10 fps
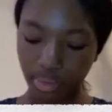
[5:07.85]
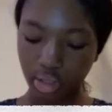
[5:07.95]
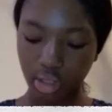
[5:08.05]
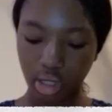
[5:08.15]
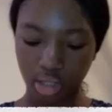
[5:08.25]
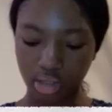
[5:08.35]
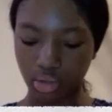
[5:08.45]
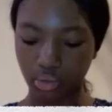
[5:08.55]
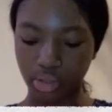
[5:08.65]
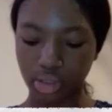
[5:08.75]
the
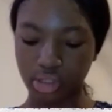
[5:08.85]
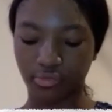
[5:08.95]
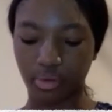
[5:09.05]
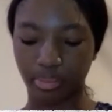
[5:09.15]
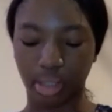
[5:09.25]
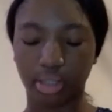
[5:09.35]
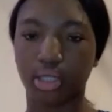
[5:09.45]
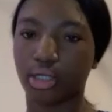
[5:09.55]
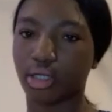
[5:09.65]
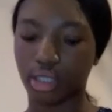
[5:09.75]
consequences of
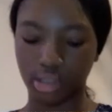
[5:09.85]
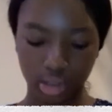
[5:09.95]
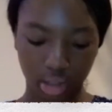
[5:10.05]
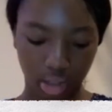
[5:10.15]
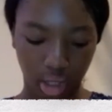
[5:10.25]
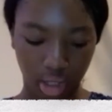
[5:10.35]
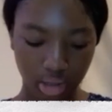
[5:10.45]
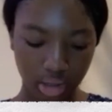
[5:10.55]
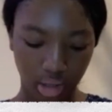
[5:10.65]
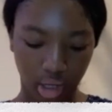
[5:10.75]
rebellion against
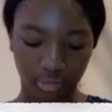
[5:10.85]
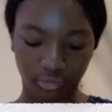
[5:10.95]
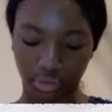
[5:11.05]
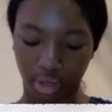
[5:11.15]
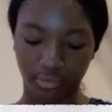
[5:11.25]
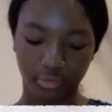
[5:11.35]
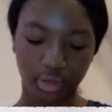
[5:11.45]
God's law of love?